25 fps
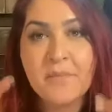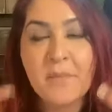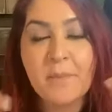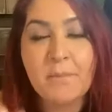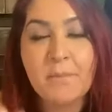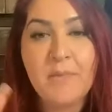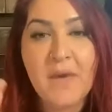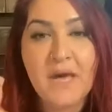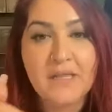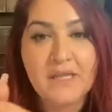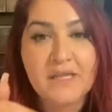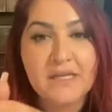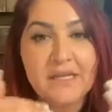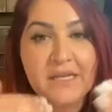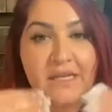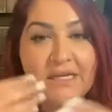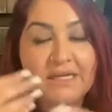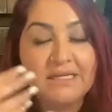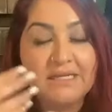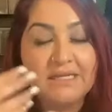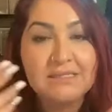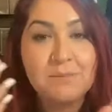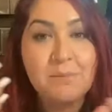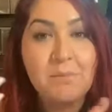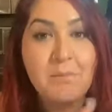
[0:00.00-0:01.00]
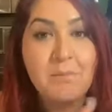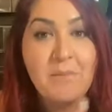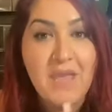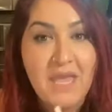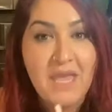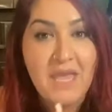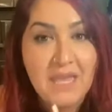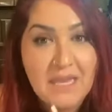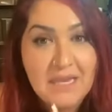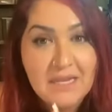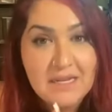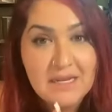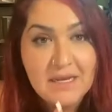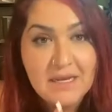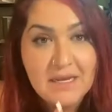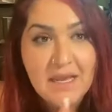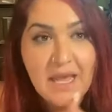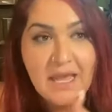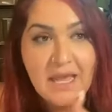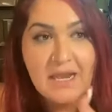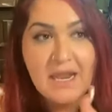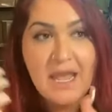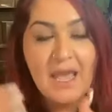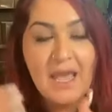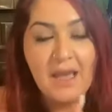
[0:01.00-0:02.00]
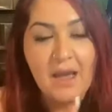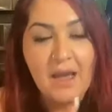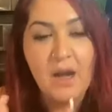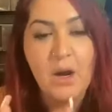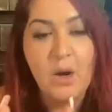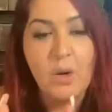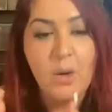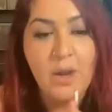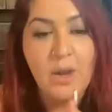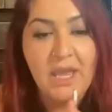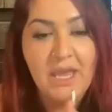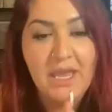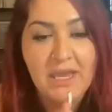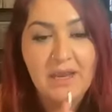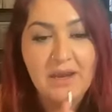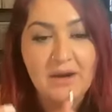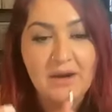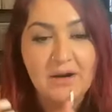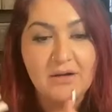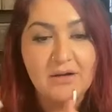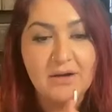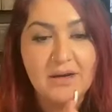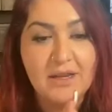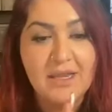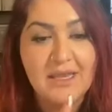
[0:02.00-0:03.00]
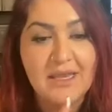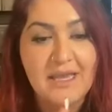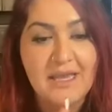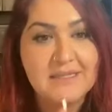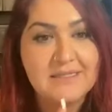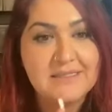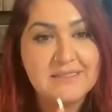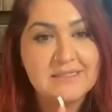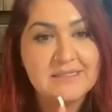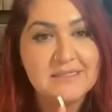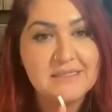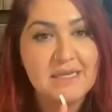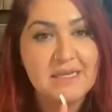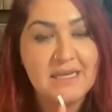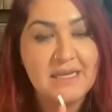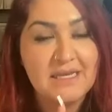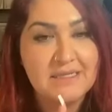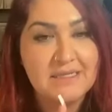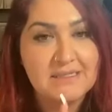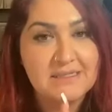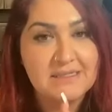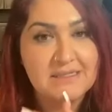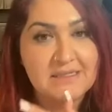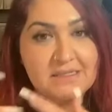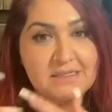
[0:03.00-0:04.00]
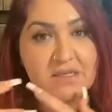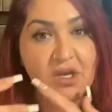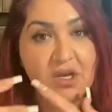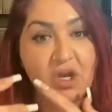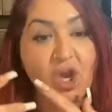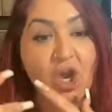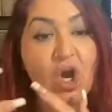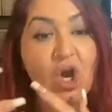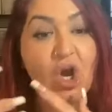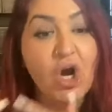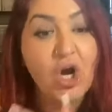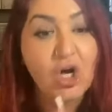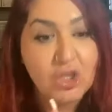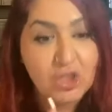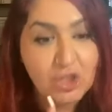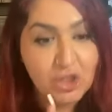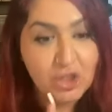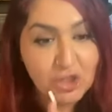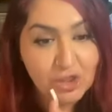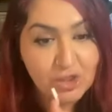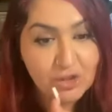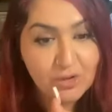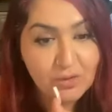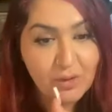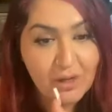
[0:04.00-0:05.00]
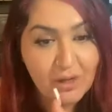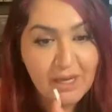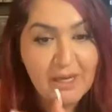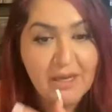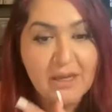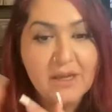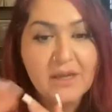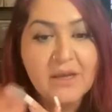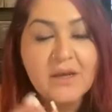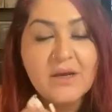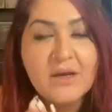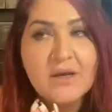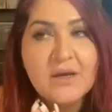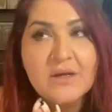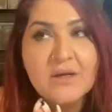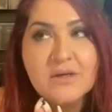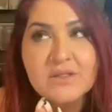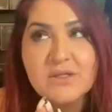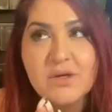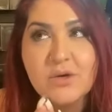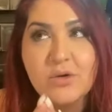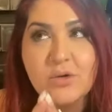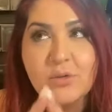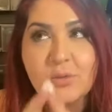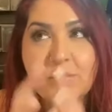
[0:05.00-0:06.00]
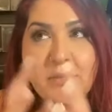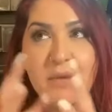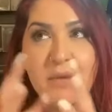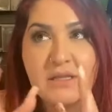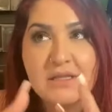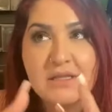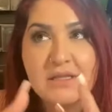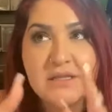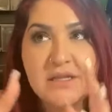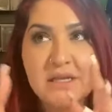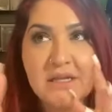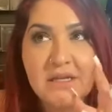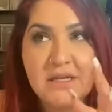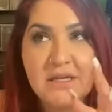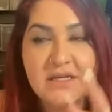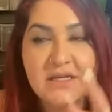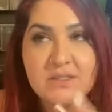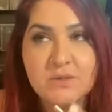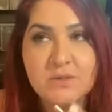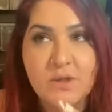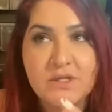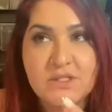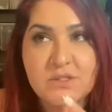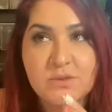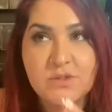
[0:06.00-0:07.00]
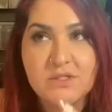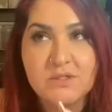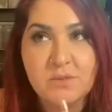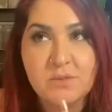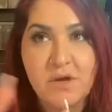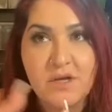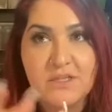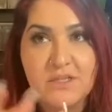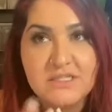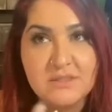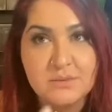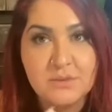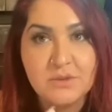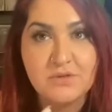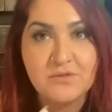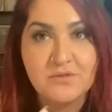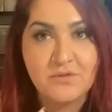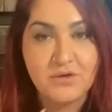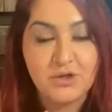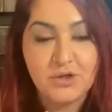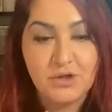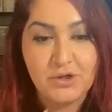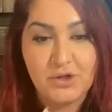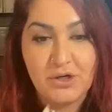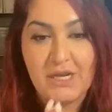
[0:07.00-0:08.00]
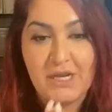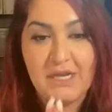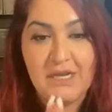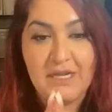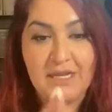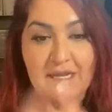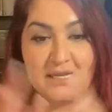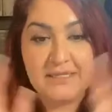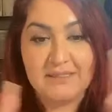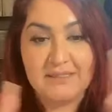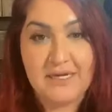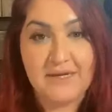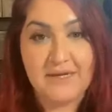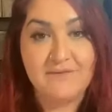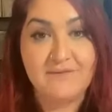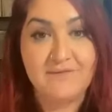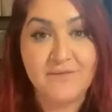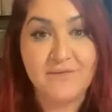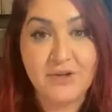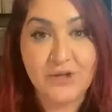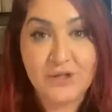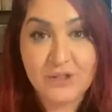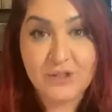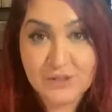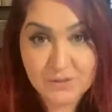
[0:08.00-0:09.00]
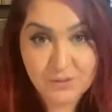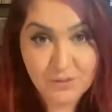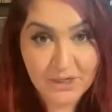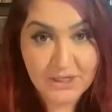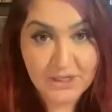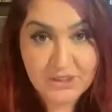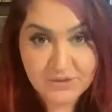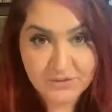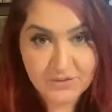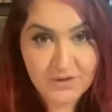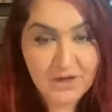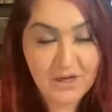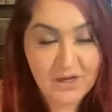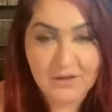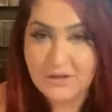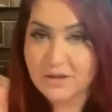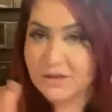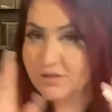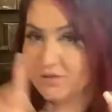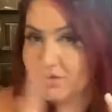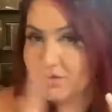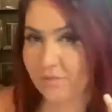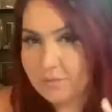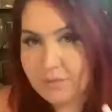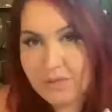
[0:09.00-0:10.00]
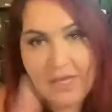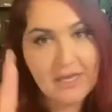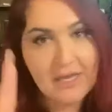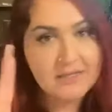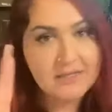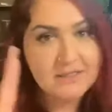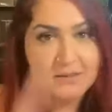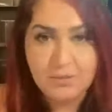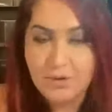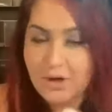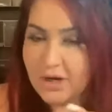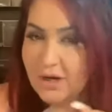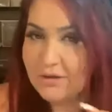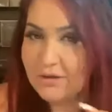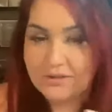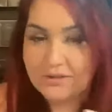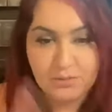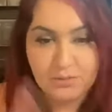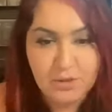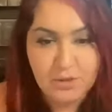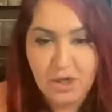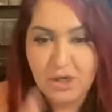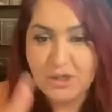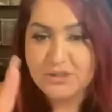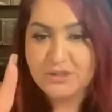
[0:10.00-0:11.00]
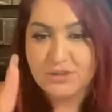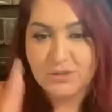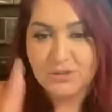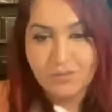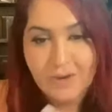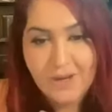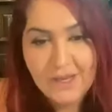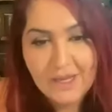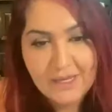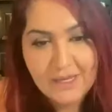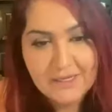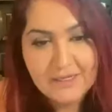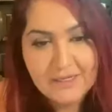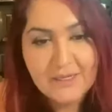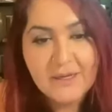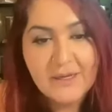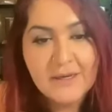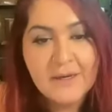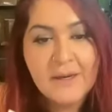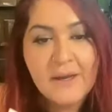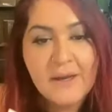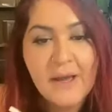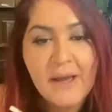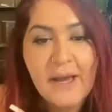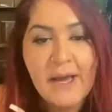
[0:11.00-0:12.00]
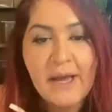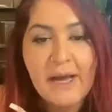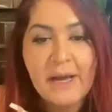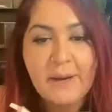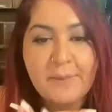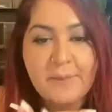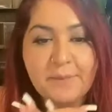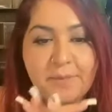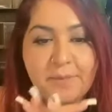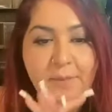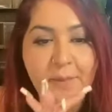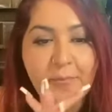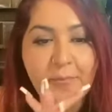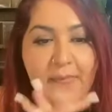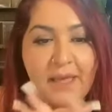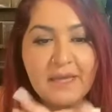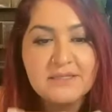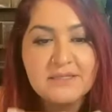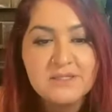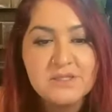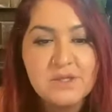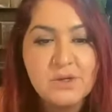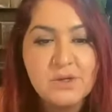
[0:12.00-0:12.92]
melanin is made and how hair gets its color. Okay. So melanin is what's responsible for creating a diverse range of colors from black to brown to blonde to red. And